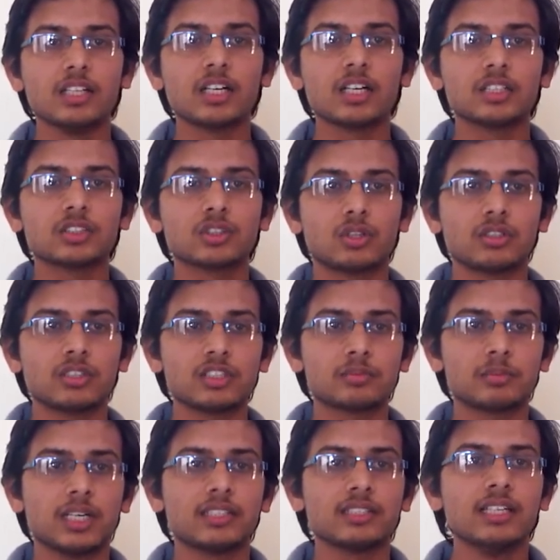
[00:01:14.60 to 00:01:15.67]
The
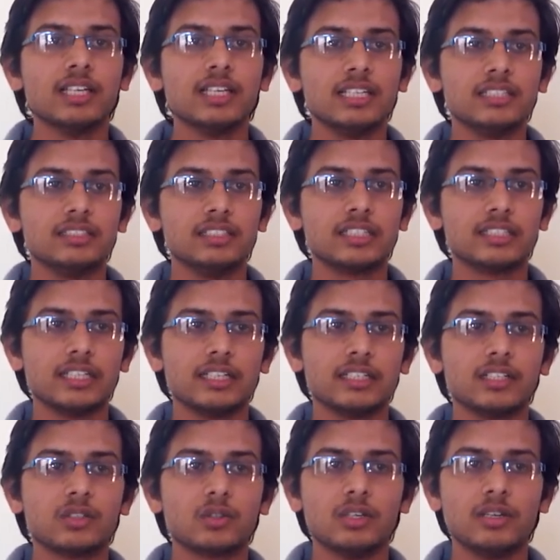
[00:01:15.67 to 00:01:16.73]
shortest path is
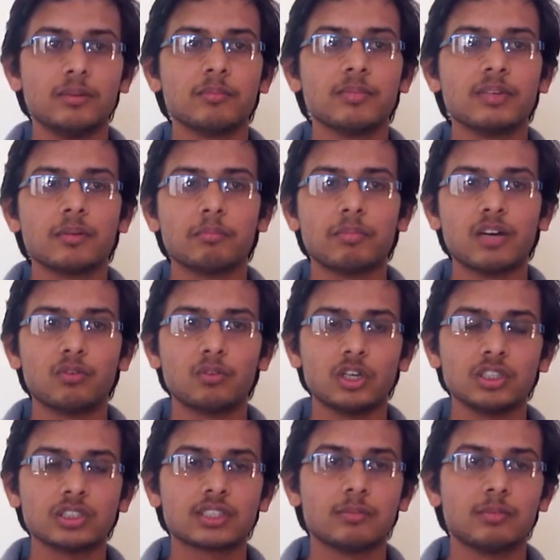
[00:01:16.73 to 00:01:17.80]
dictated to him by
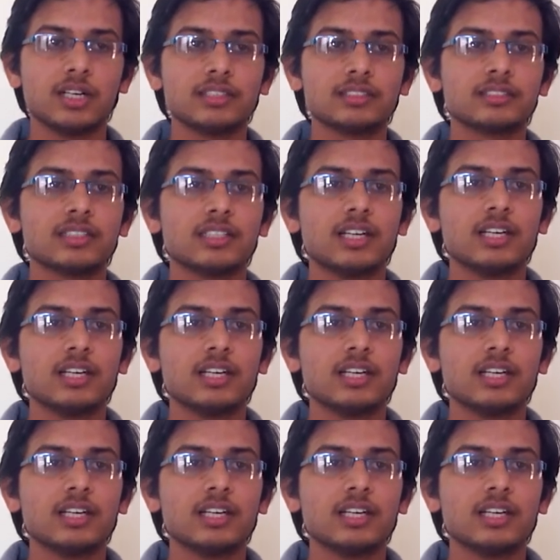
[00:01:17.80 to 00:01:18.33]
voice commands.